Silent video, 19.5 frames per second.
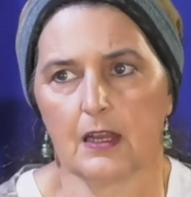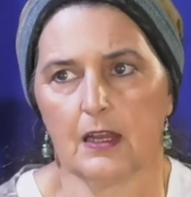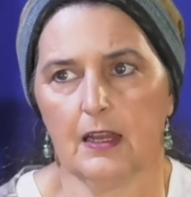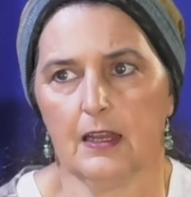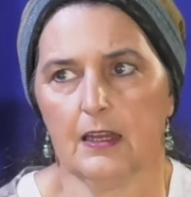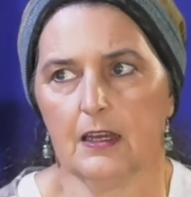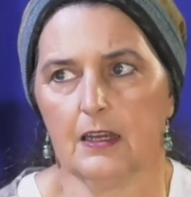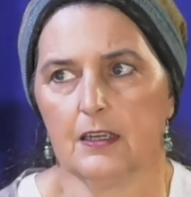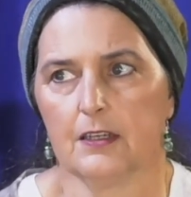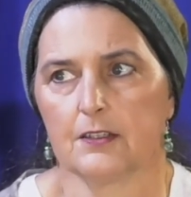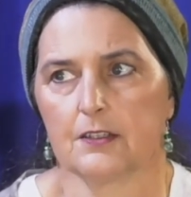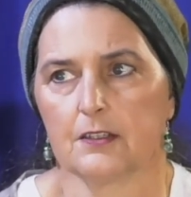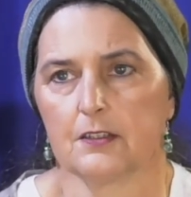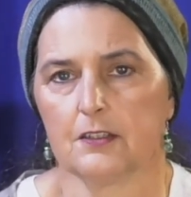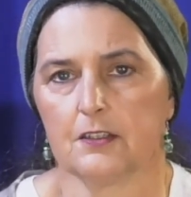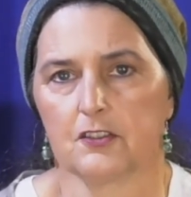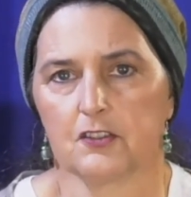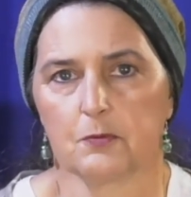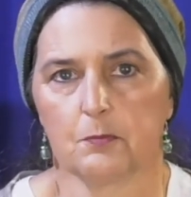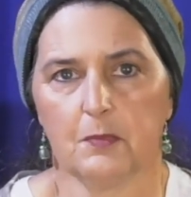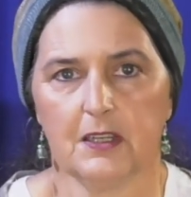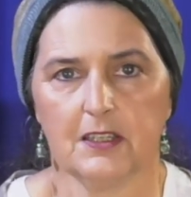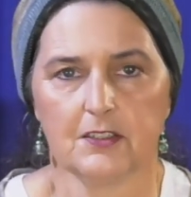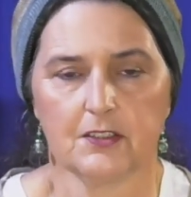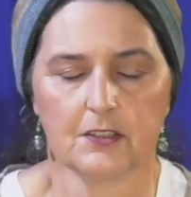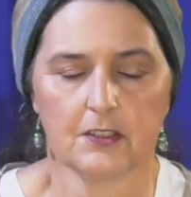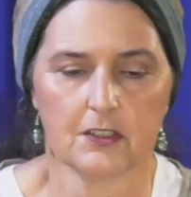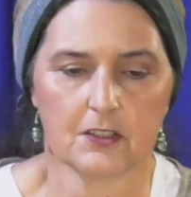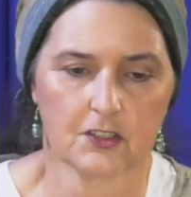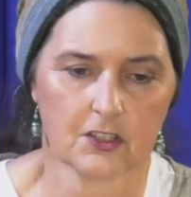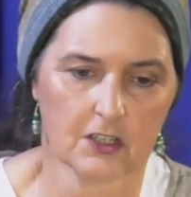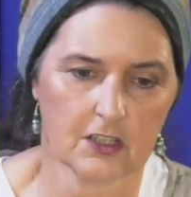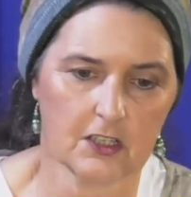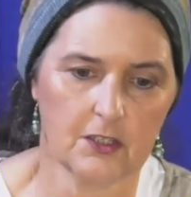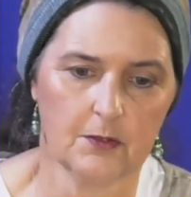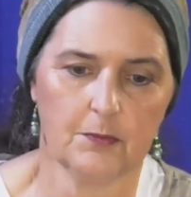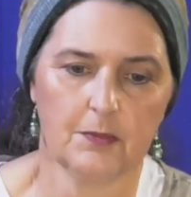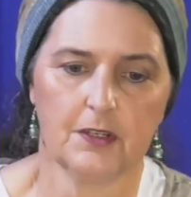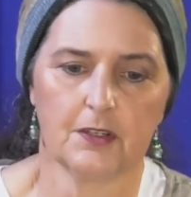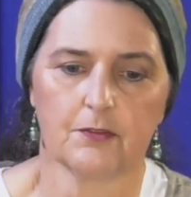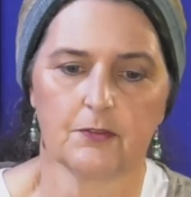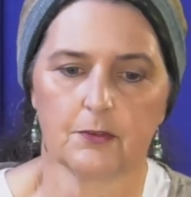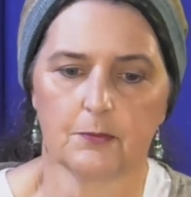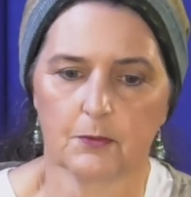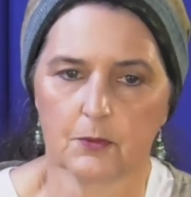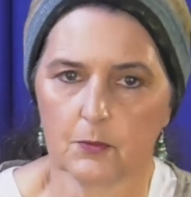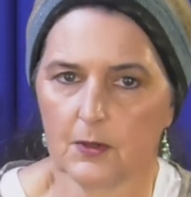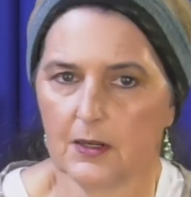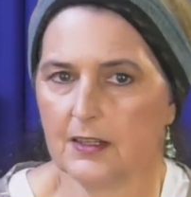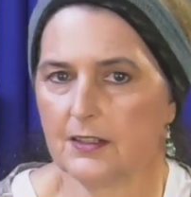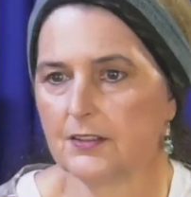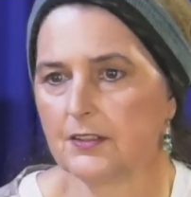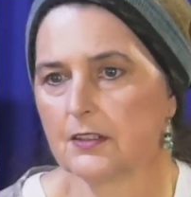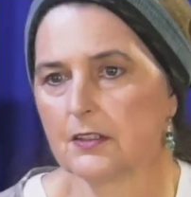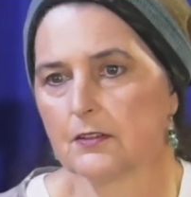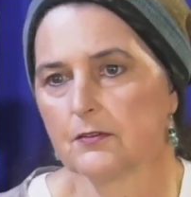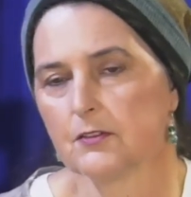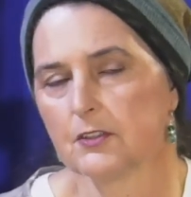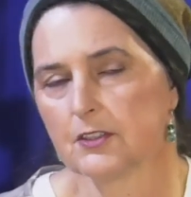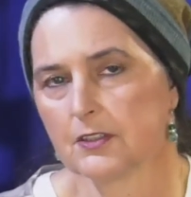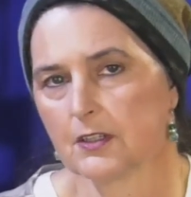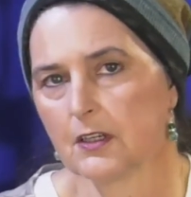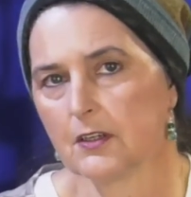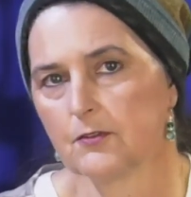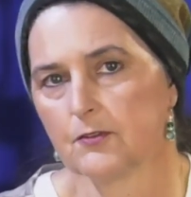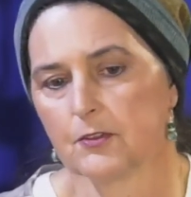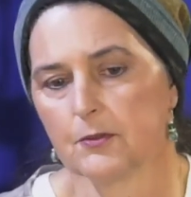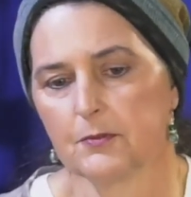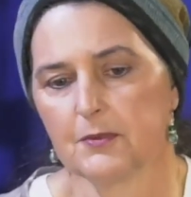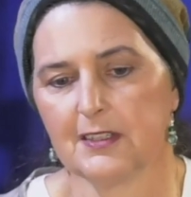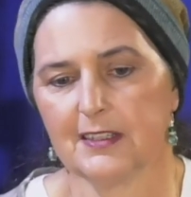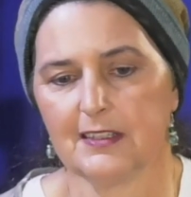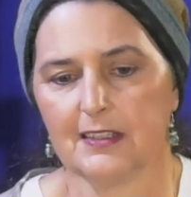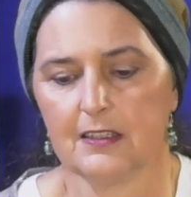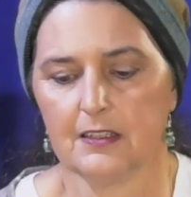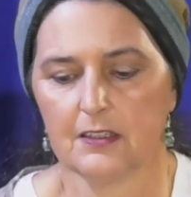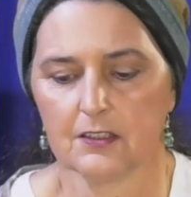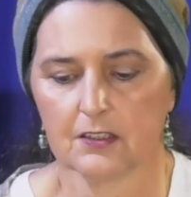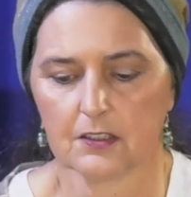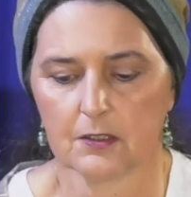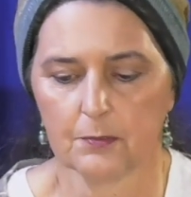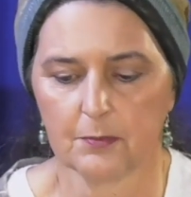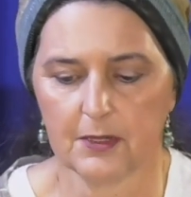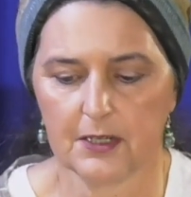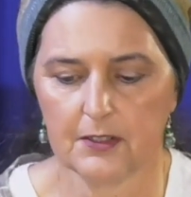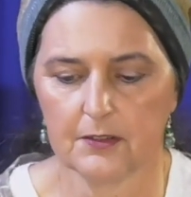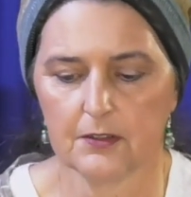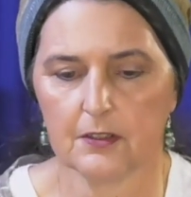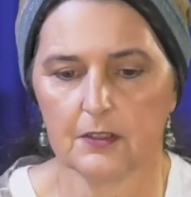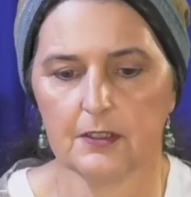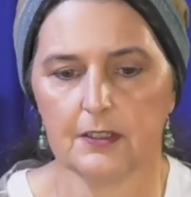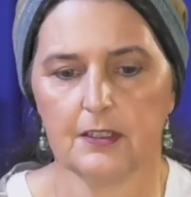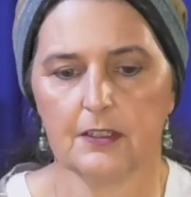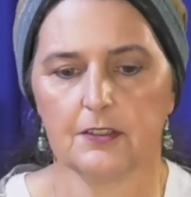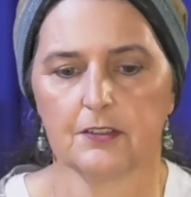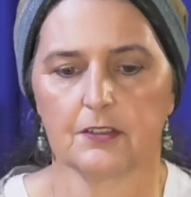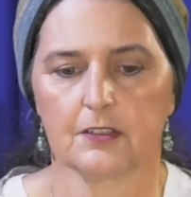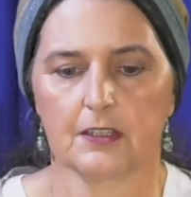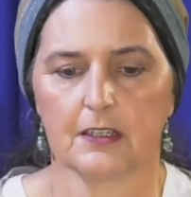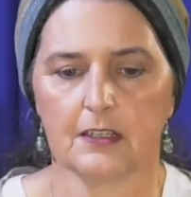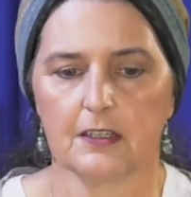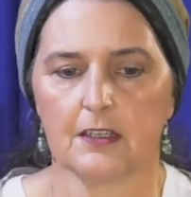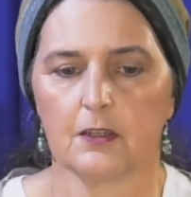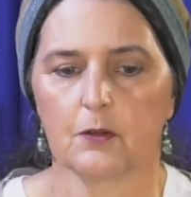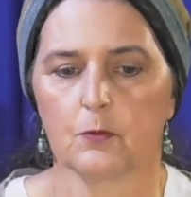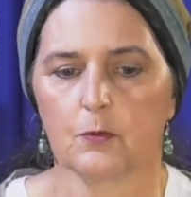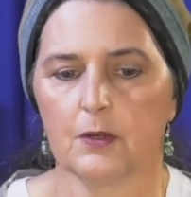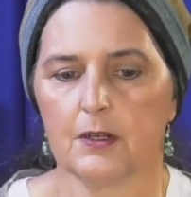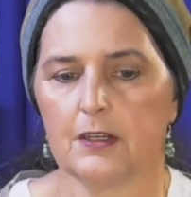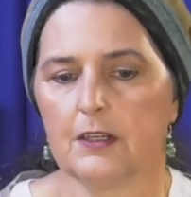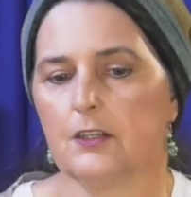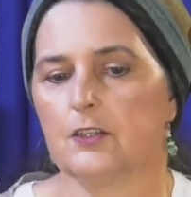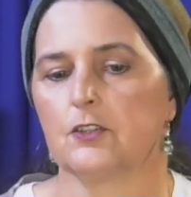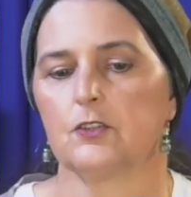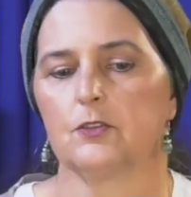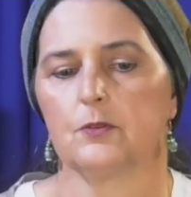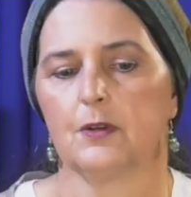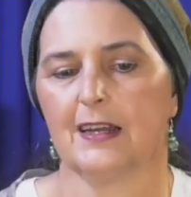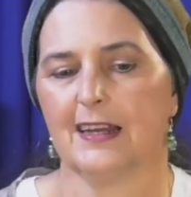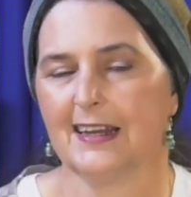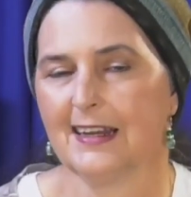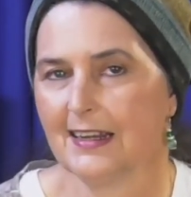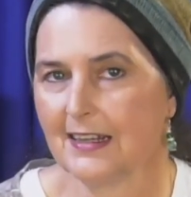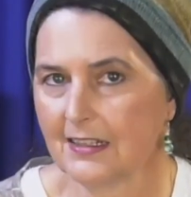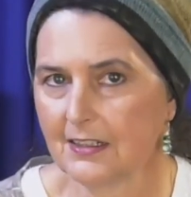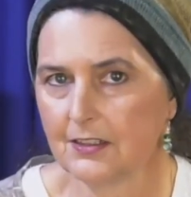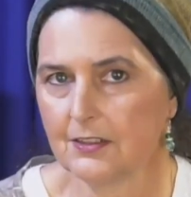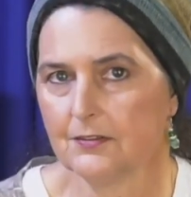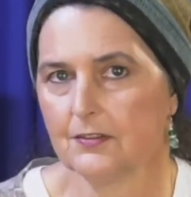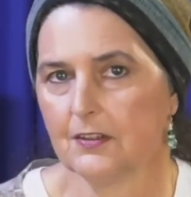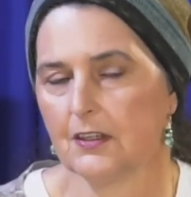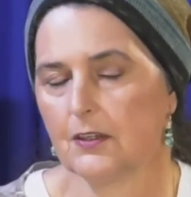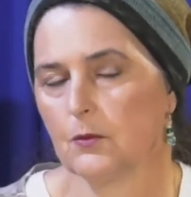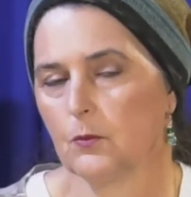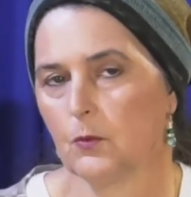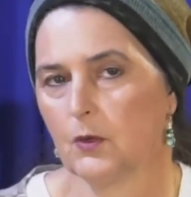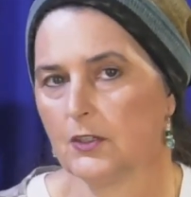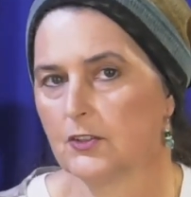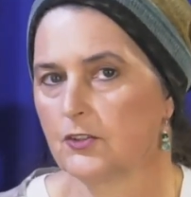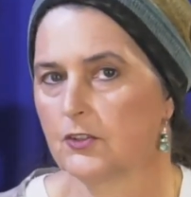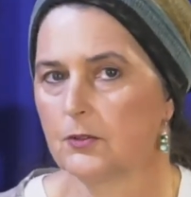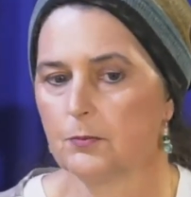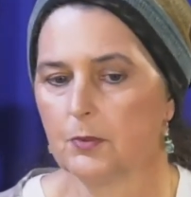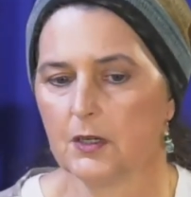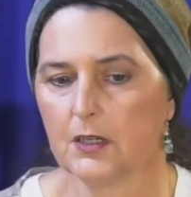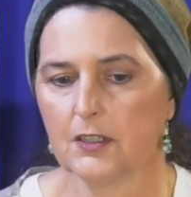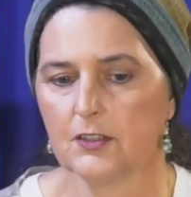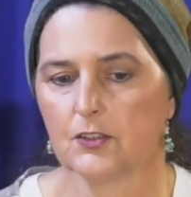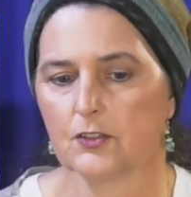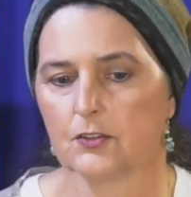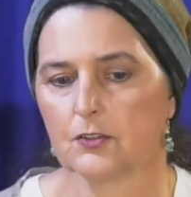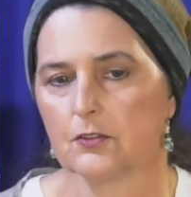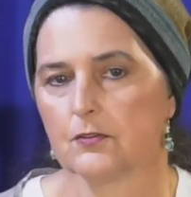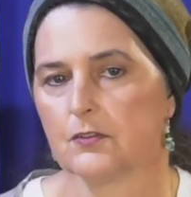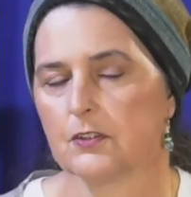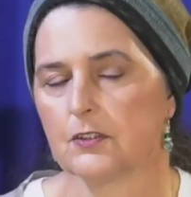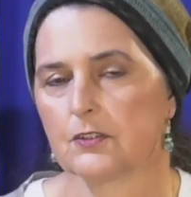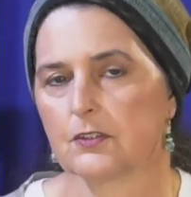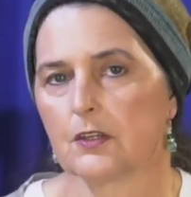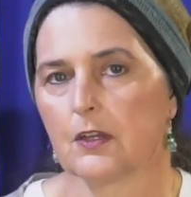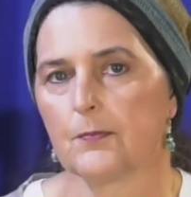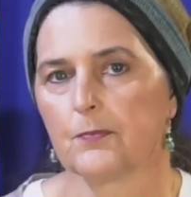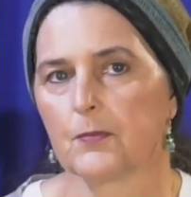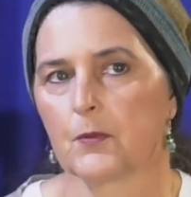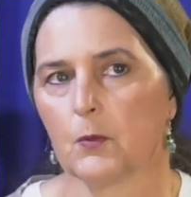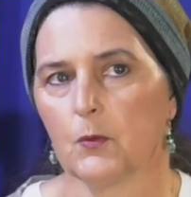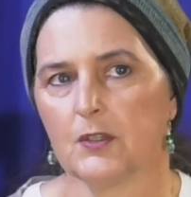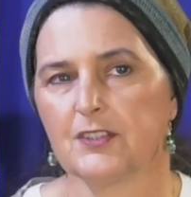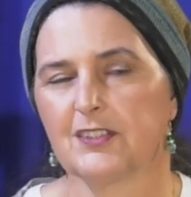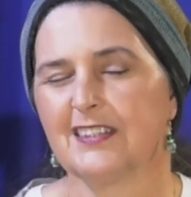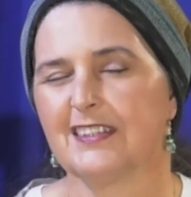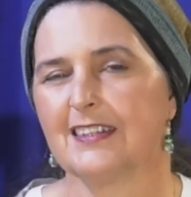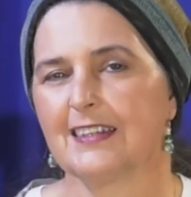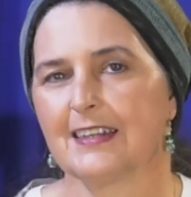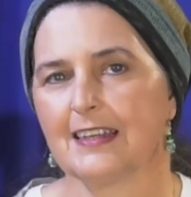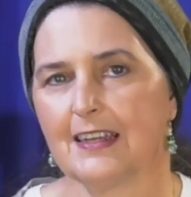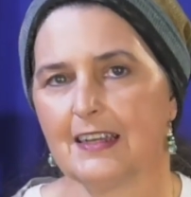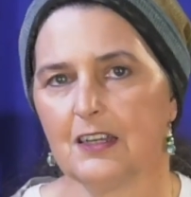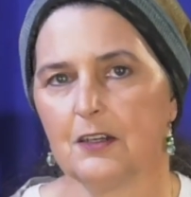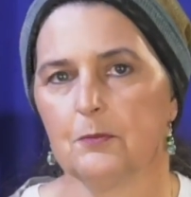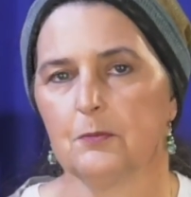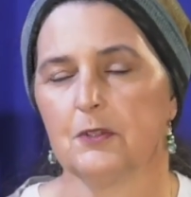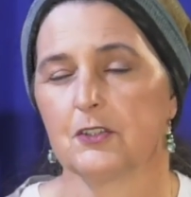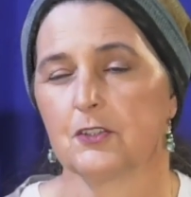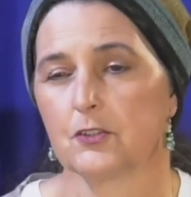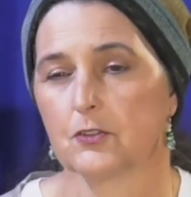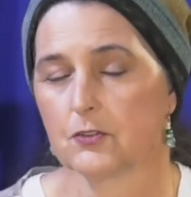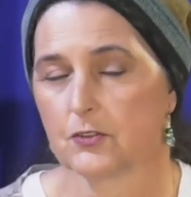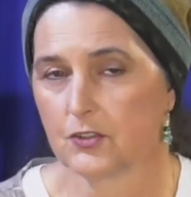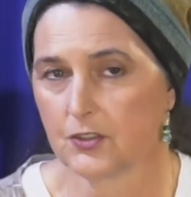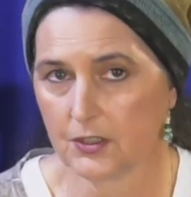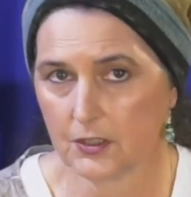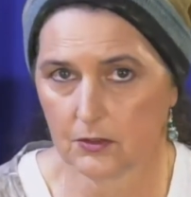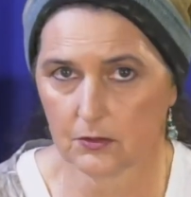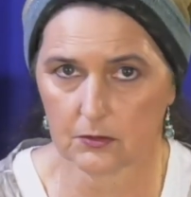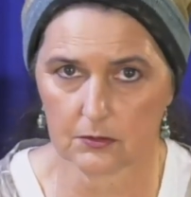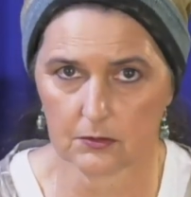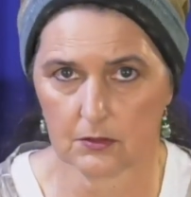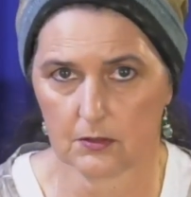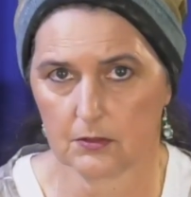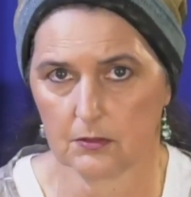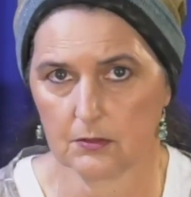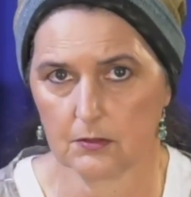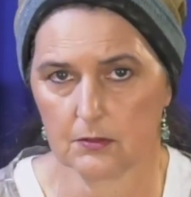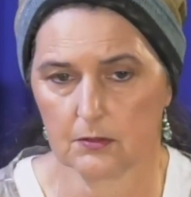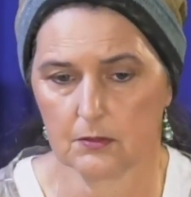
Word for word: And this message coming from the rising of the sun from the east apparently is getting ready to activate once the bond servants, once the encampments are sealed.